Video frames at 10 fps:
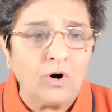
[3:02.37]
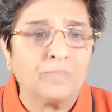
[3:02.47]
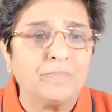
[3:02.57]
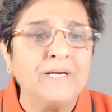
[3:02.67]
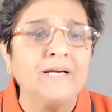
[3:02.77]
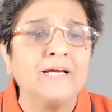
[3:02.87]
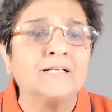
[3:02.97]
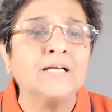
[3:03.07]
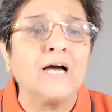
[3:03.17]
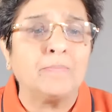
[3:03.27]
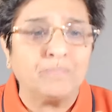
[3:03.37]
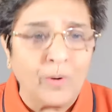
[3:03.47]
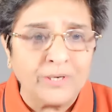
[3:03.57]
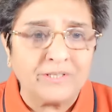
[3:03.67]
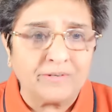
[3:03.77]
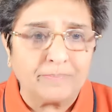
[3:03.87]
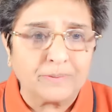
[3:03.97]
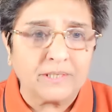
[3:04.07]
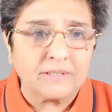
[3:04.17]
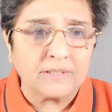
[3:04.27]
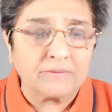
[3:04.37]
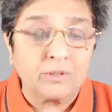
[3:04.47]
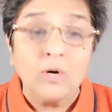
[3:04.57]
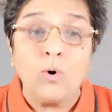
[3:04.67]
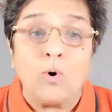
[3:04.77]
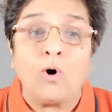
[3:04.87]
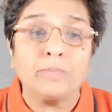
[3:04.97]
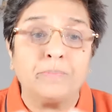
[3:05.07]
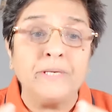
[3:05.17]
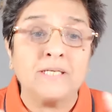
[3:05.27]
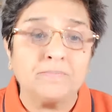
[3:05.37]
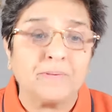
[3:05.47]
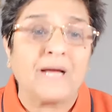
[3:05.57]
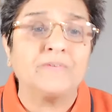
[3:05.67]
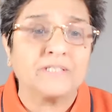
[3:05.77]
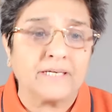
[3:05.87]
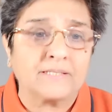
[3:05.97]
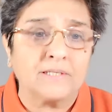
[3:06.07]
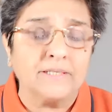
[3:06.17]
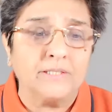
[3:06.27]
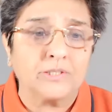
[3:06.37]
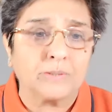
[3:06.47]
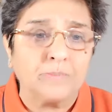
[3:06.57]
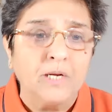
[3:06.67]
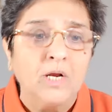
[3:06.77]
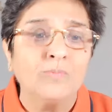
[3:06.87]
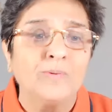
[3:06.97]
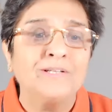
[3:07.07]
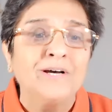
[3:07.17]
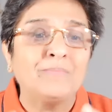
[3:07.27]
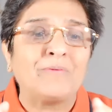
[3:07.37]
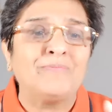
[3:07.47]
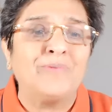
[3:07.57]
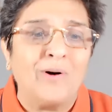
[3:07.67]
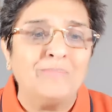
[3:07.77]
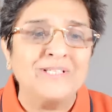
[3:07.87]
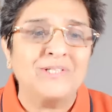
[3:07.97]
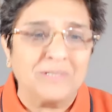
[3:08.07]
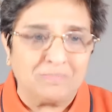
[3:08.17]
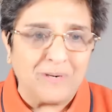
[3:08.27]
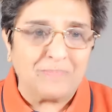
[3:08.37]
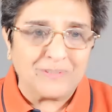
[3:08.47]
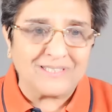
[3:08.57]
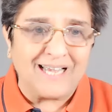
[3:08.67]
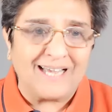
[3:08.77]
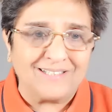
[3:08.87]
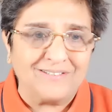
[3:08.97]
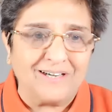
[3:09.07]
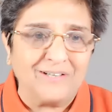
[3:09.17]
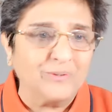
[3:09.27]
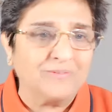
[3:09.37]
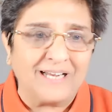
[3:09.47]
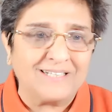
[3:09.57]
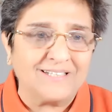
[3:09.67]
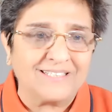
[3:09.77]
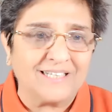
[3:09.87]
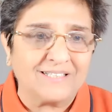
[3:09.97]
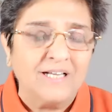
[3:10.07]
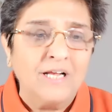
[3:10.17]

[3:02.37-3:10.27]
or be it the appointed representatives or be it in private sector leadership with performance with purpose, as Indira Nooyi rightly said.